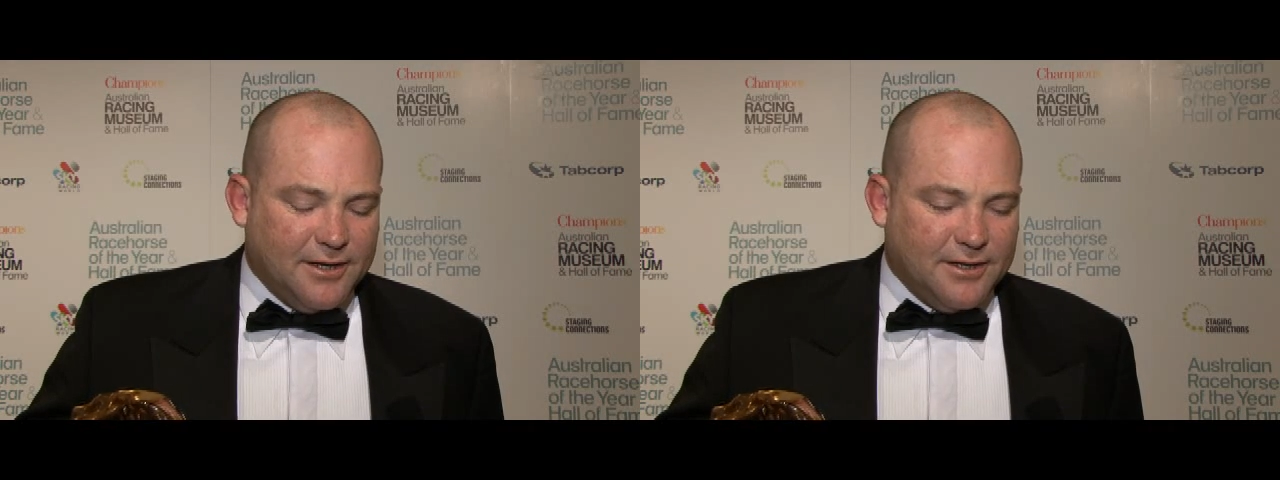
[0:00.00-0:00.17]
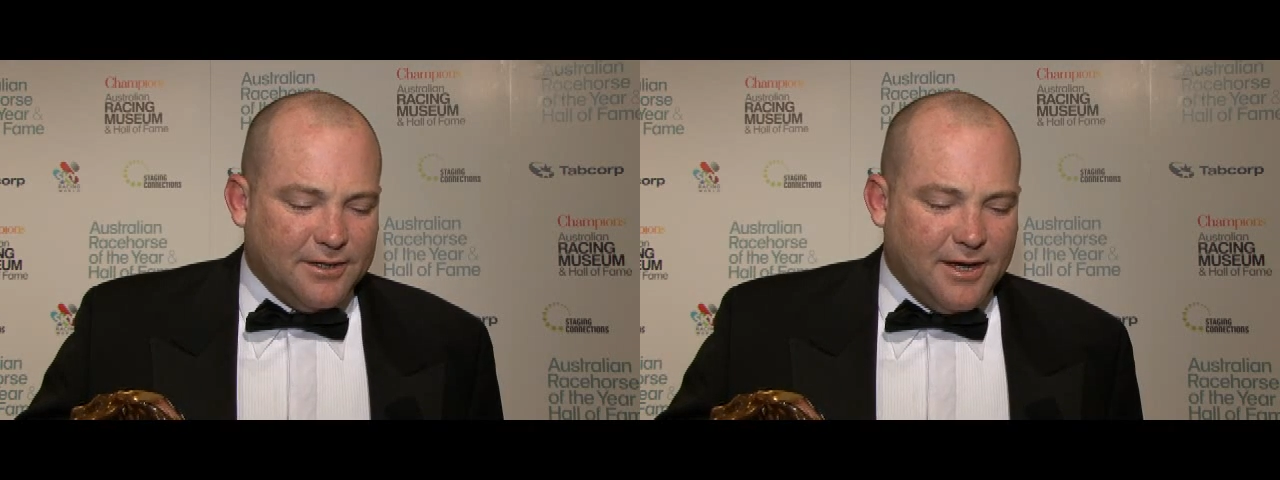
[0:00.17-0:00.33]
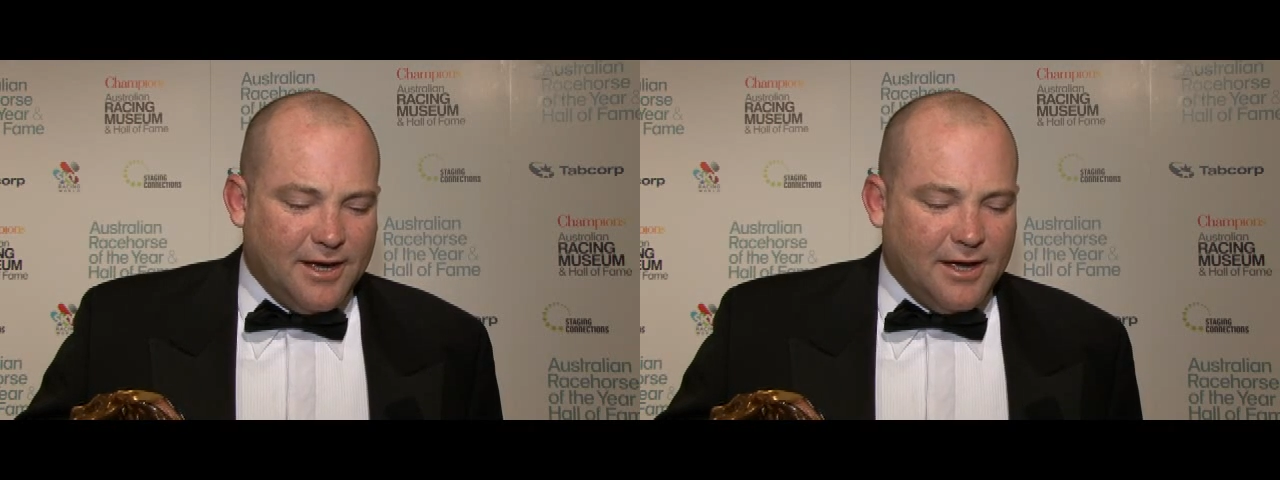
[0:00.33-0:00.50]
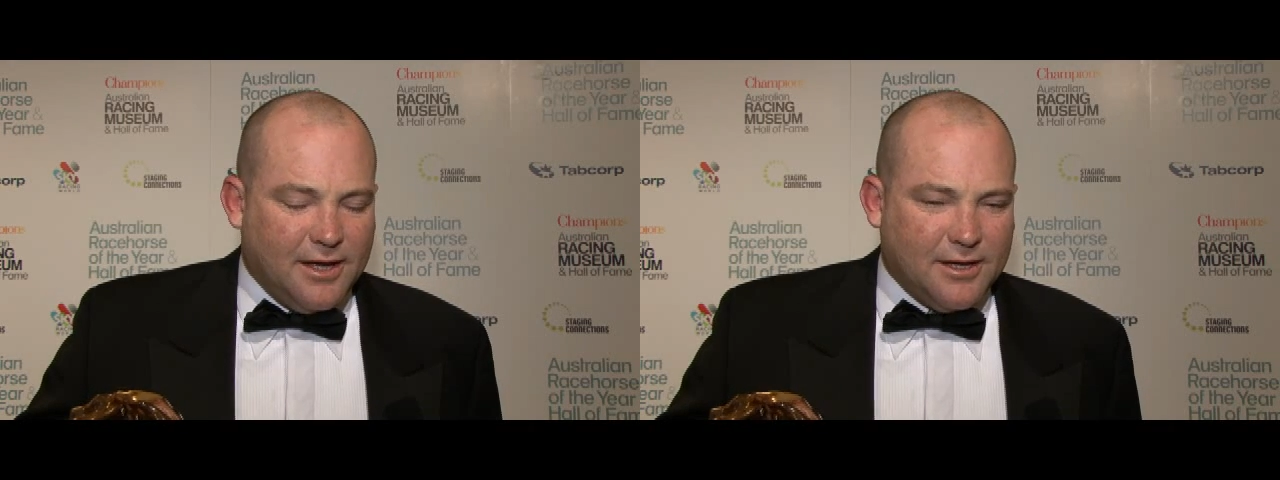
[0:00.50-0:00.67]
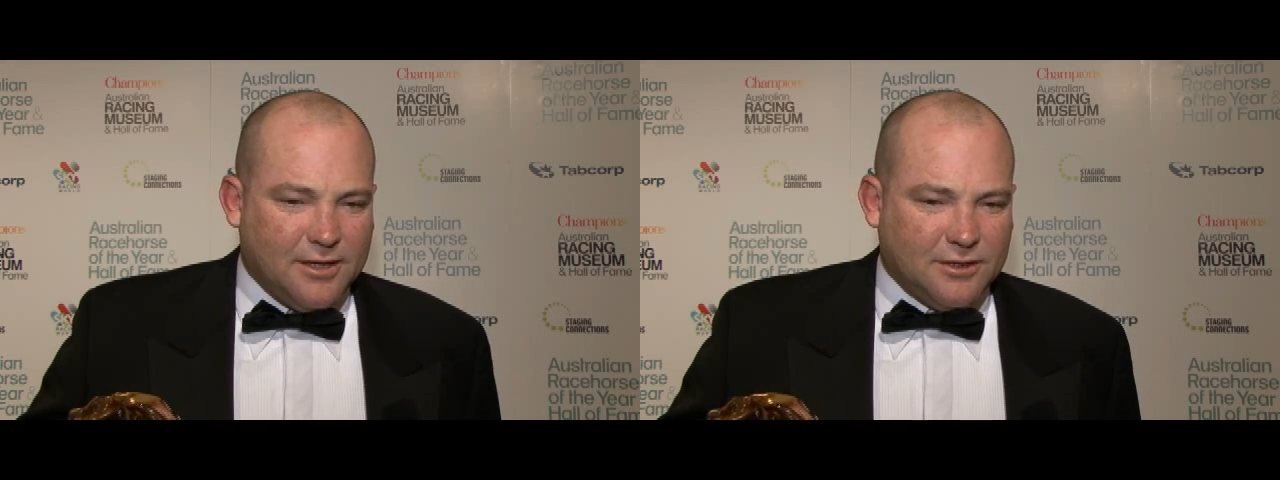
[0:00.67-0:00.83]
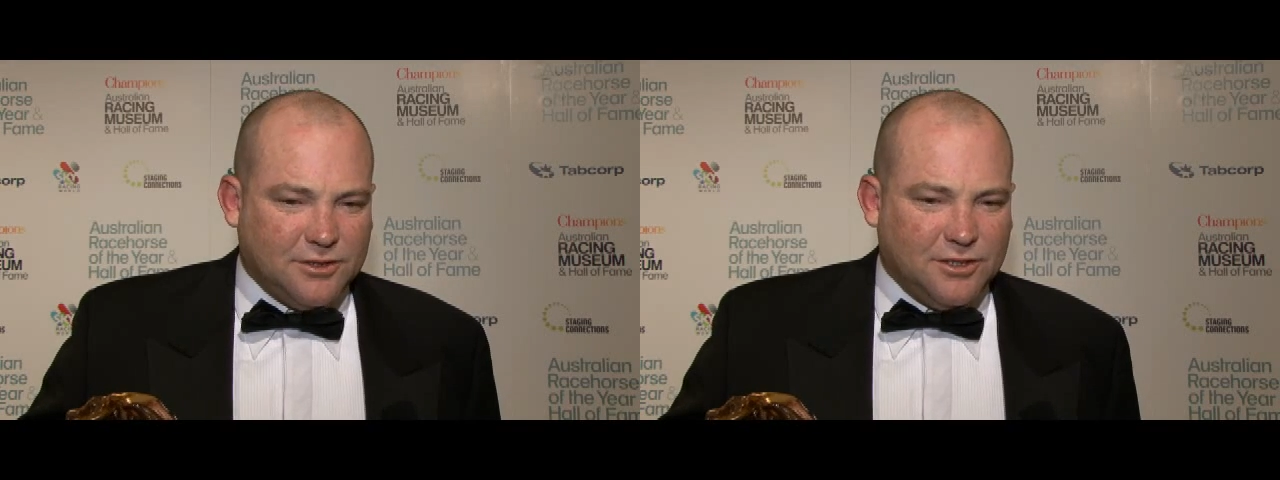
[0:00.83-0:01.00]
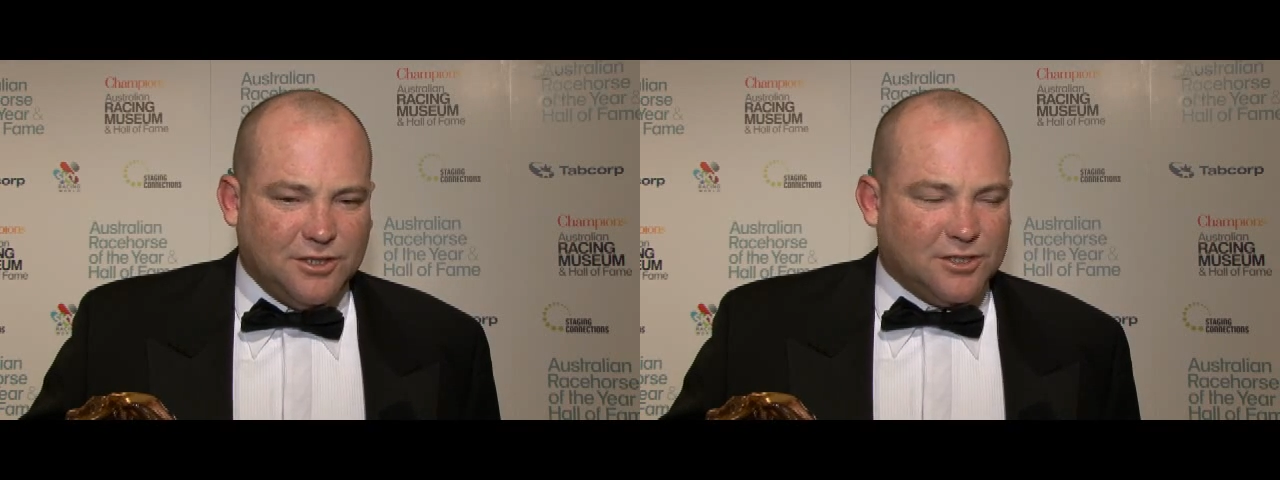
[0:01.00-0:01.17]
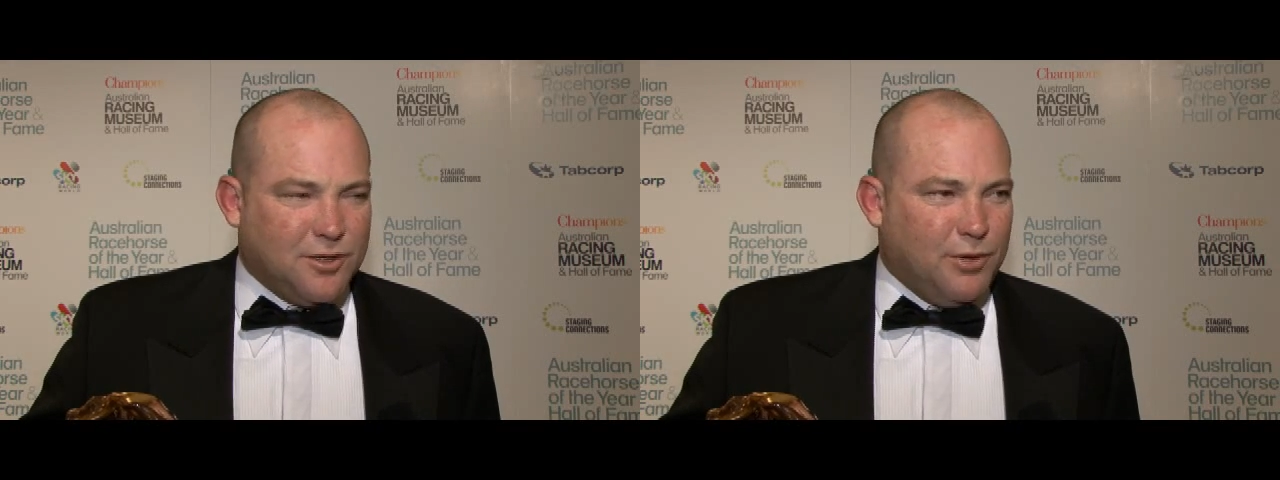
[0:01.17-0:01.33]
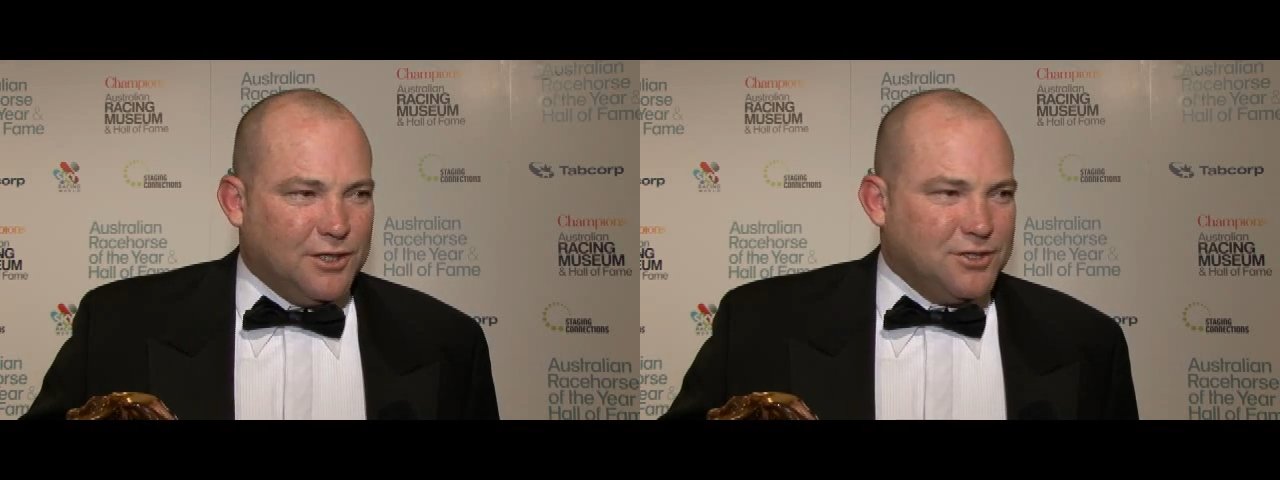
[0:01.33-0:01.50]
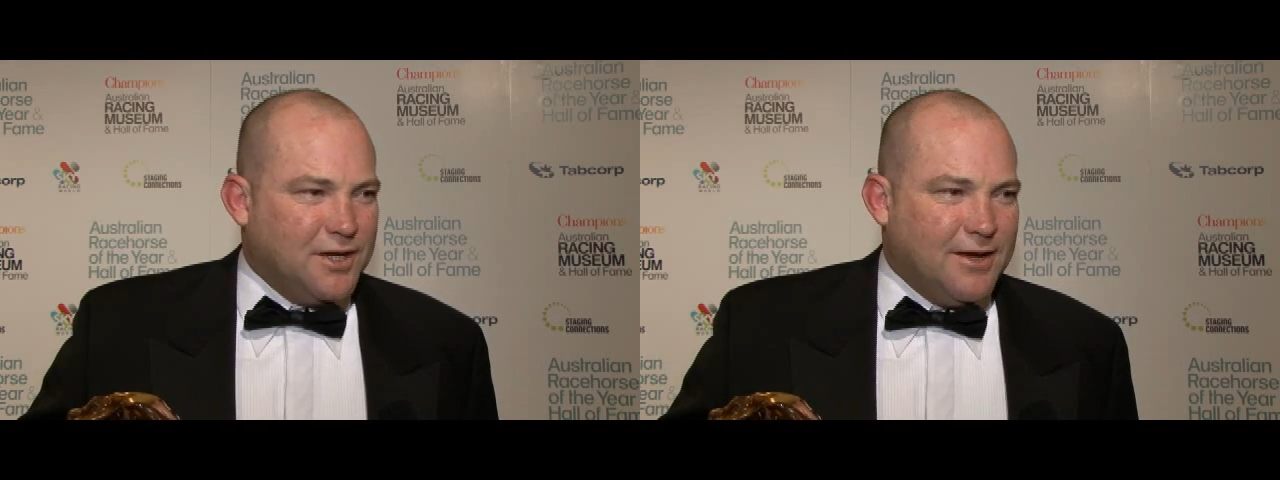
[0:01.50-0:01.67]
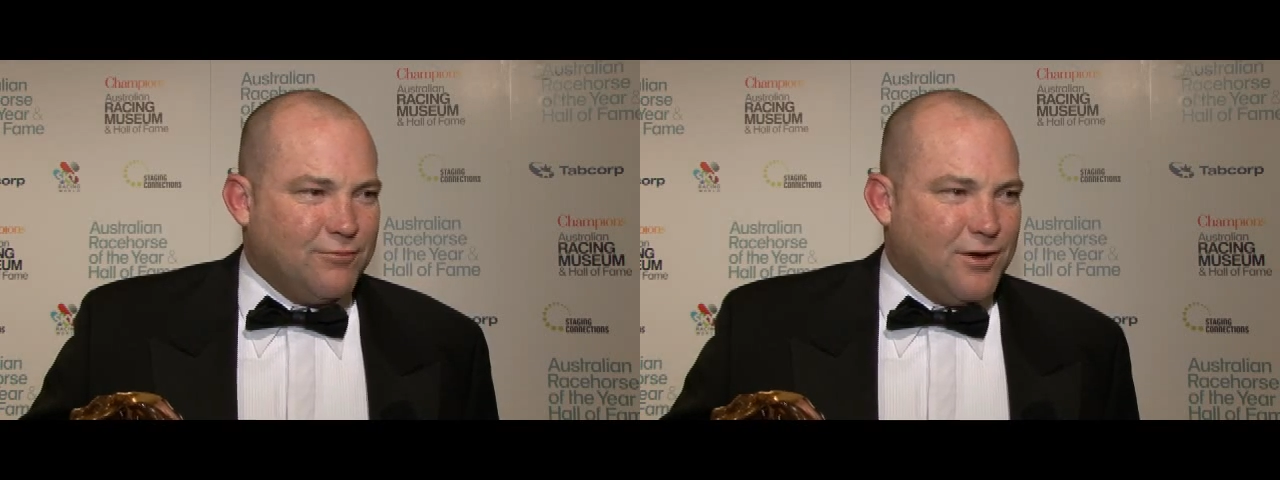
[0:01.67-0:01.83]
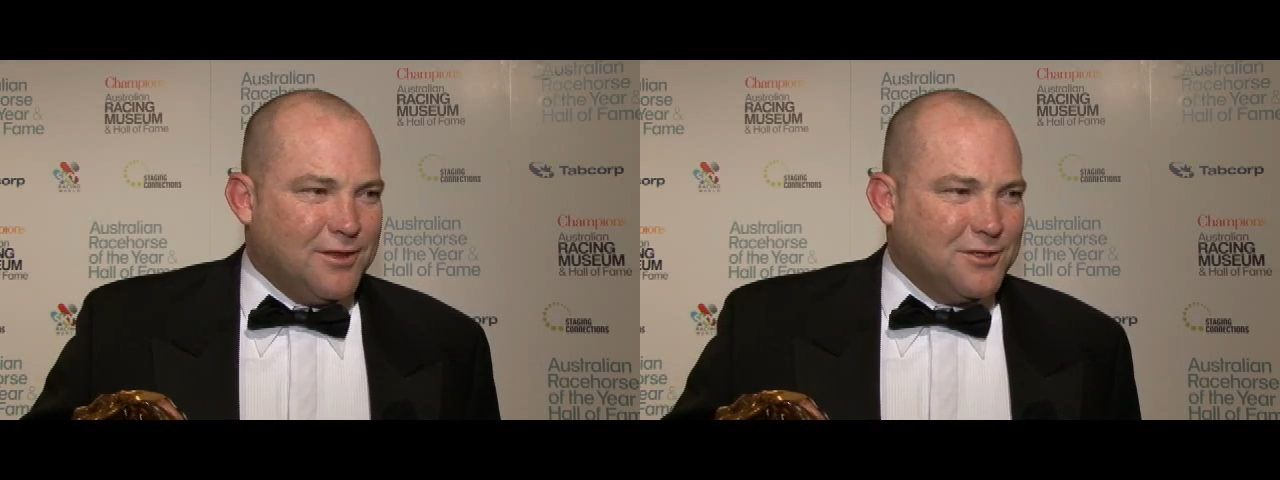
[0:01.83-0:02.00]
and she's just a pleasure to
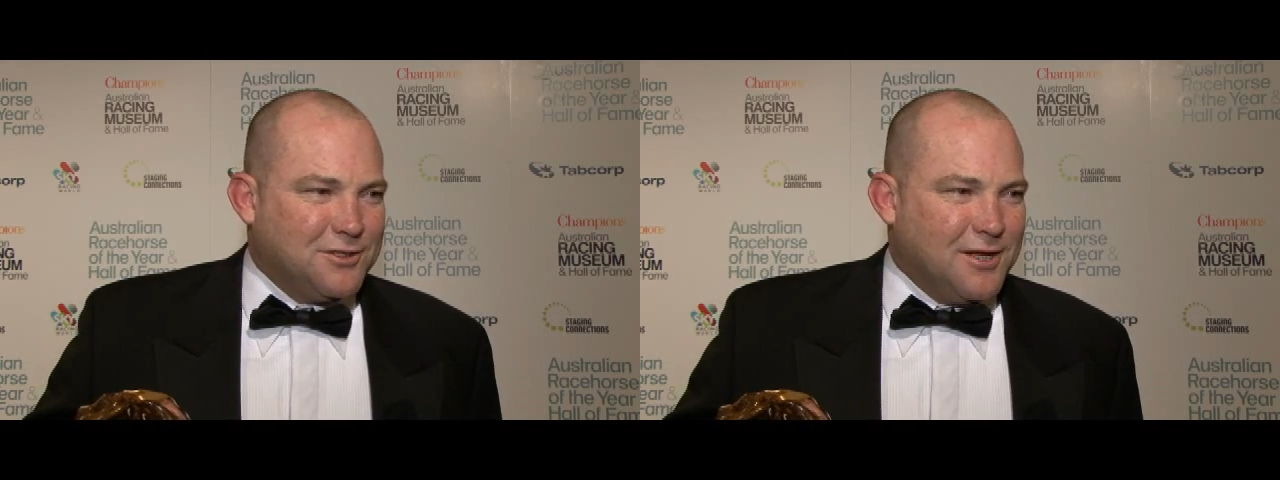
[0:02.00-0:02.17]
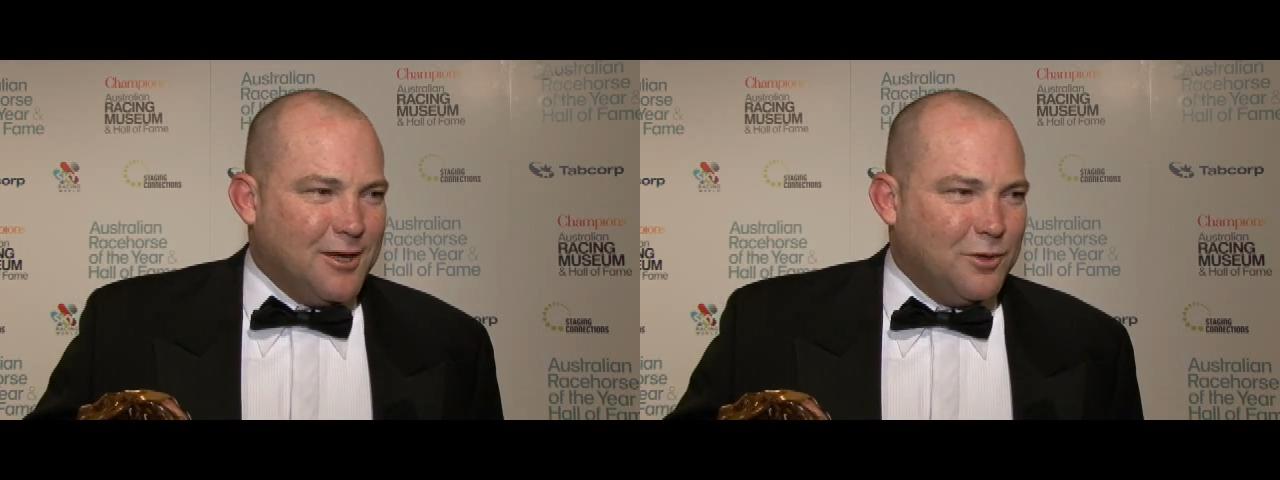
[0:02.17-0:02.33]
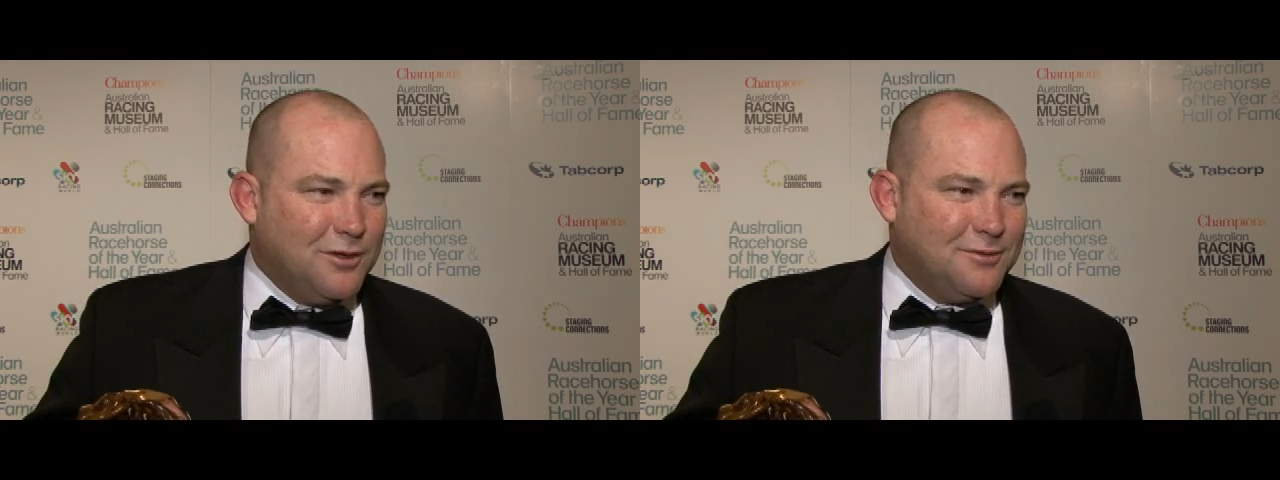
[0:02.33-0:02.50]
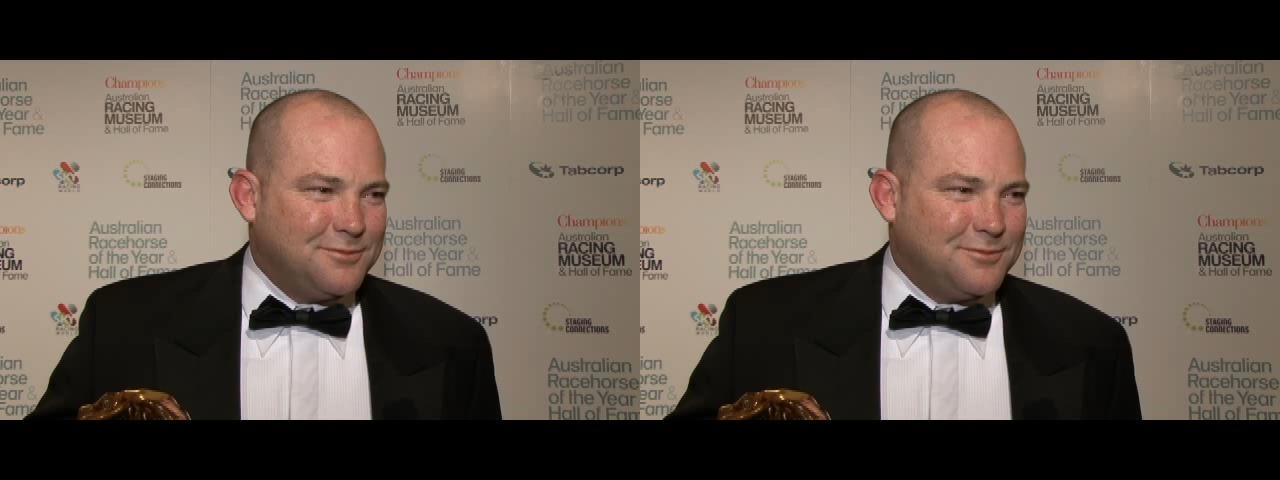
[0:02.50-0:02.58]
have around the stable.